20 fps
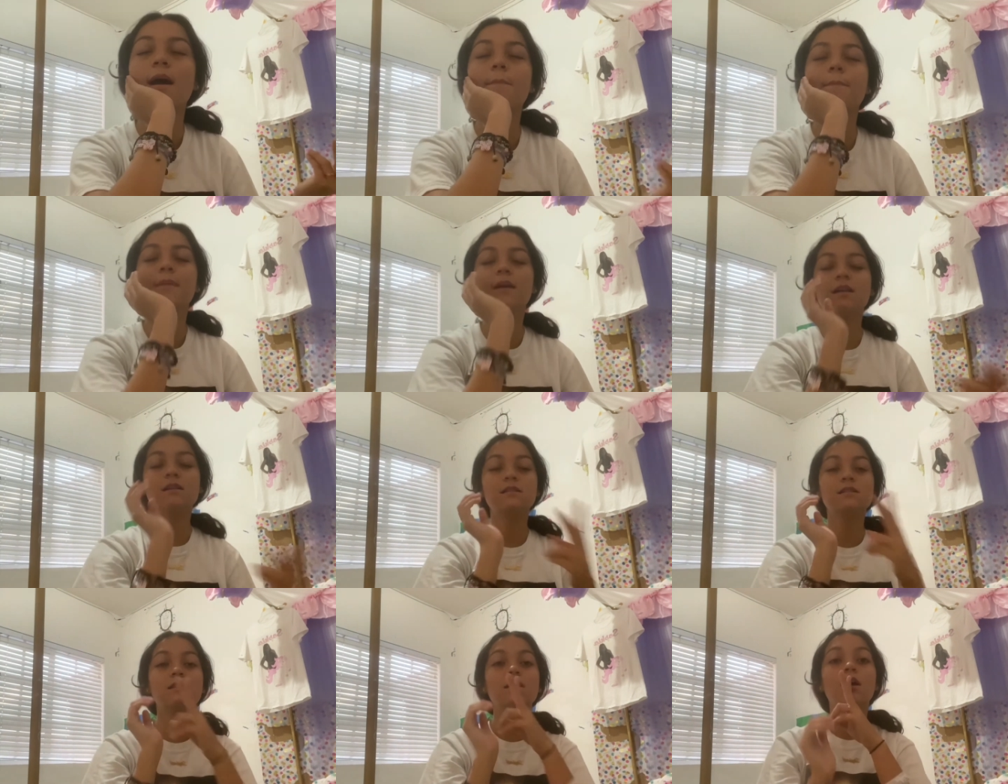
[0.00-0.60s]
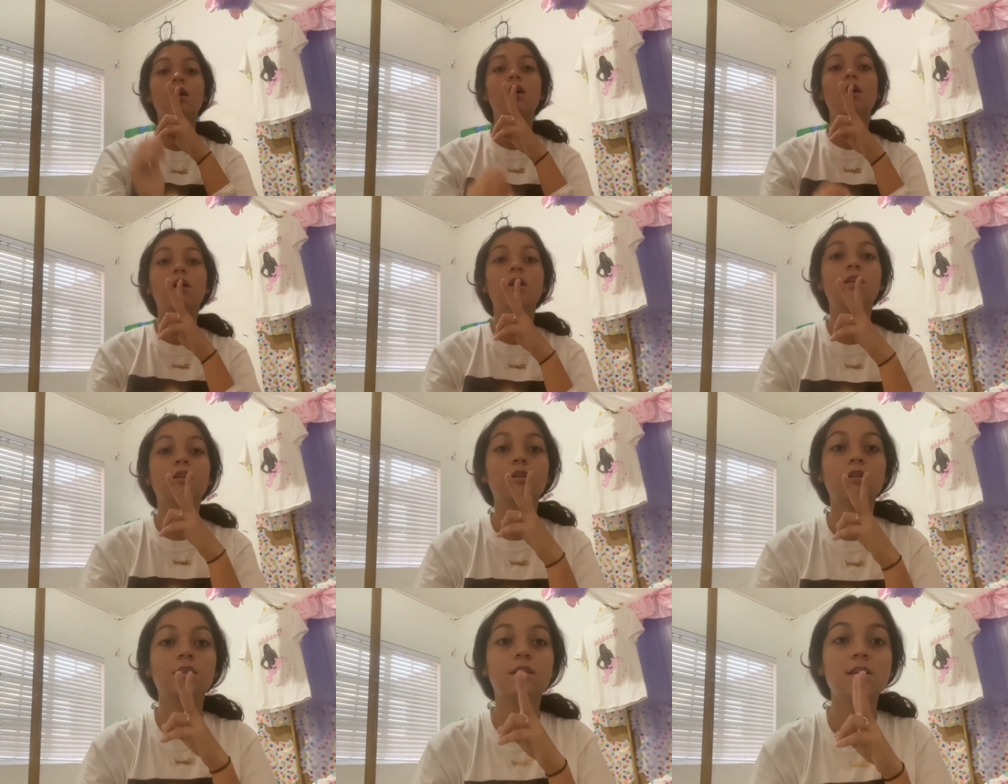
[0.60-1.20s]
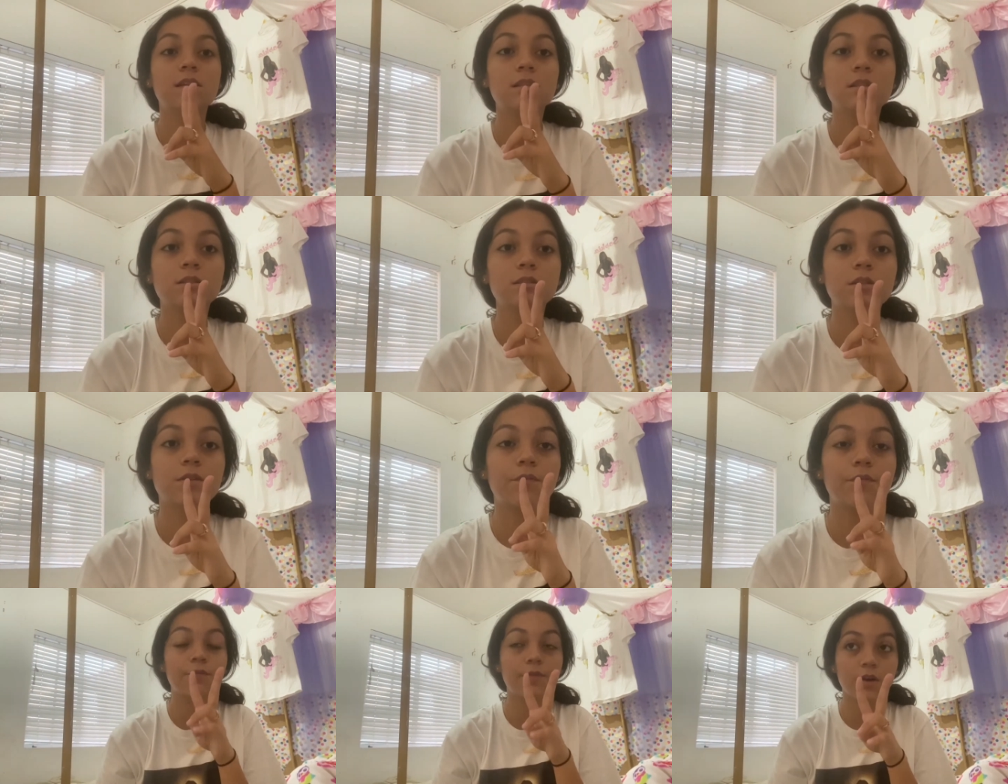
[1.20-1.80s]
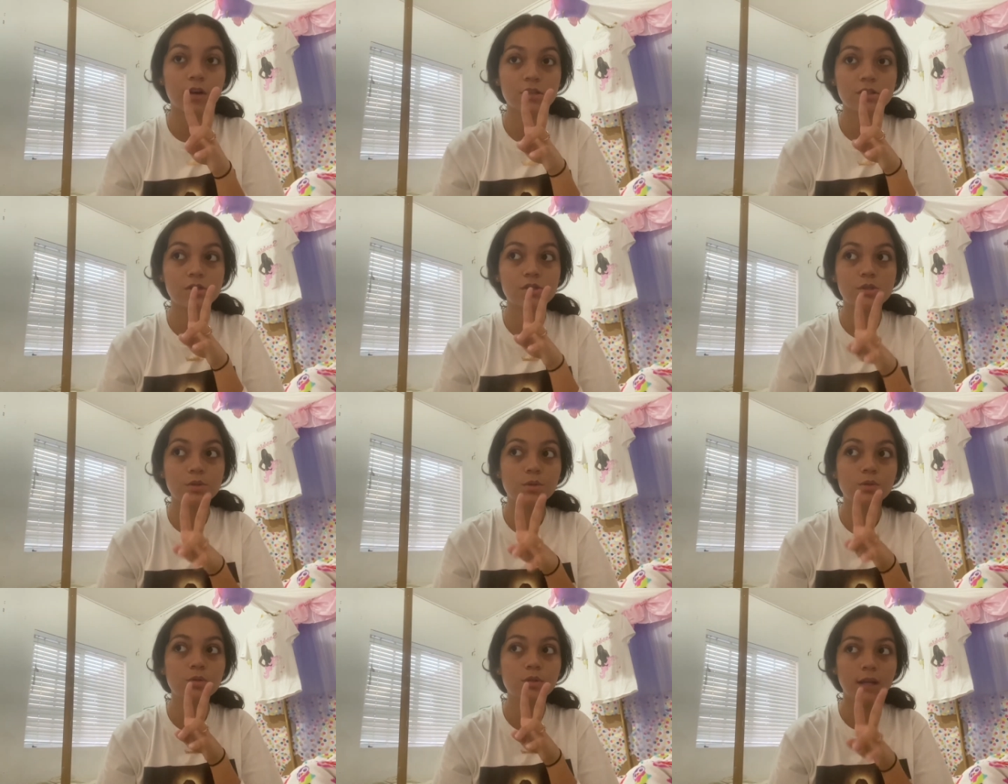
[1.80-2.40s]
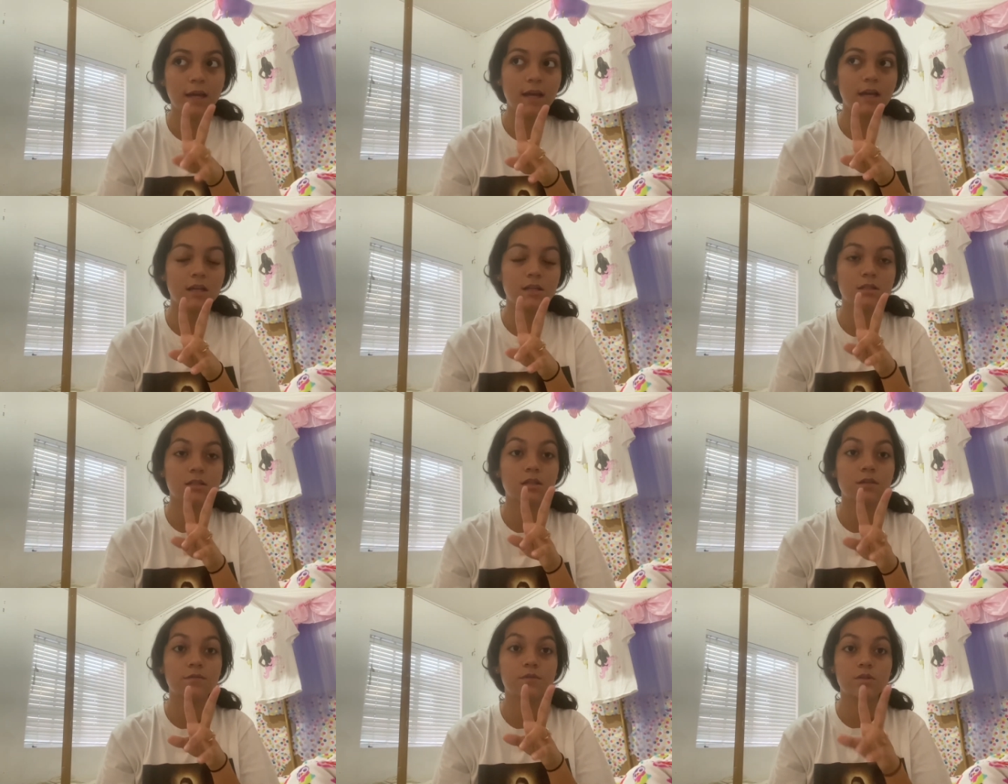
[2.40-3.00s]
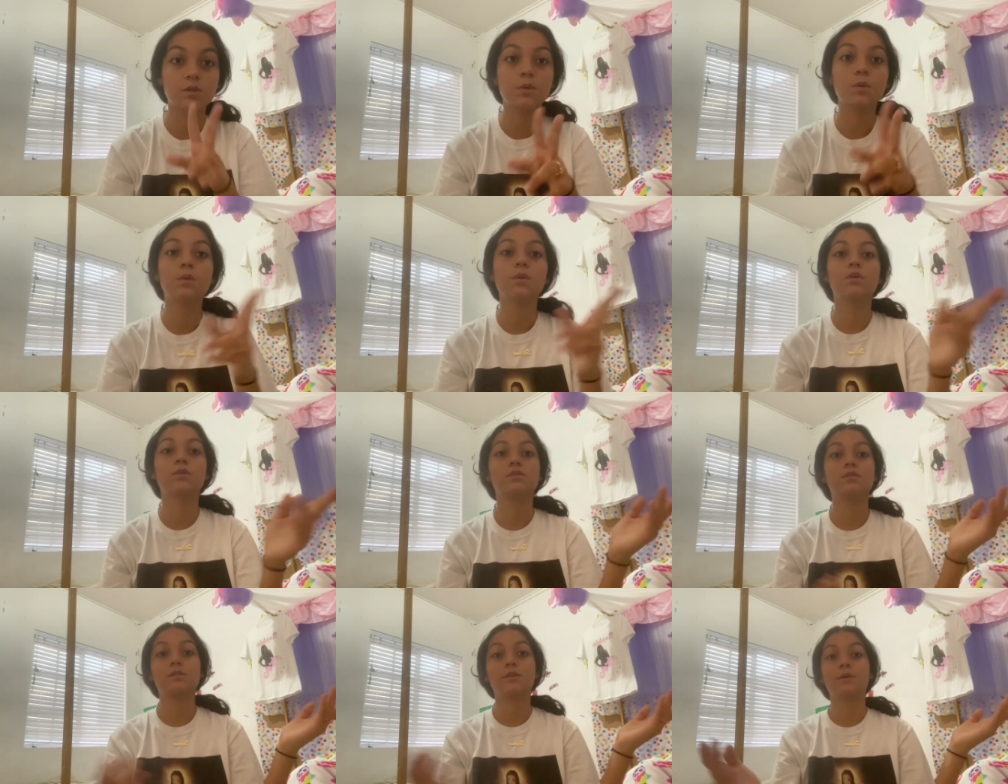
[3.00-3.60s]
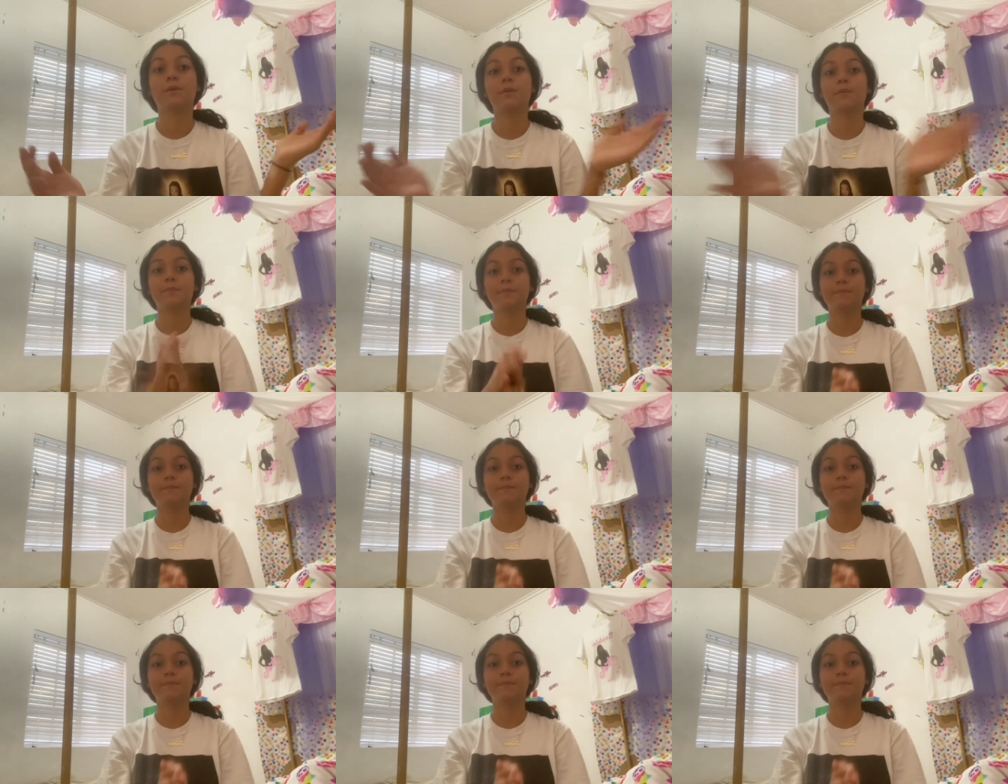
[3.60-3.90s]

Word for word: missed the first 2 days of school, so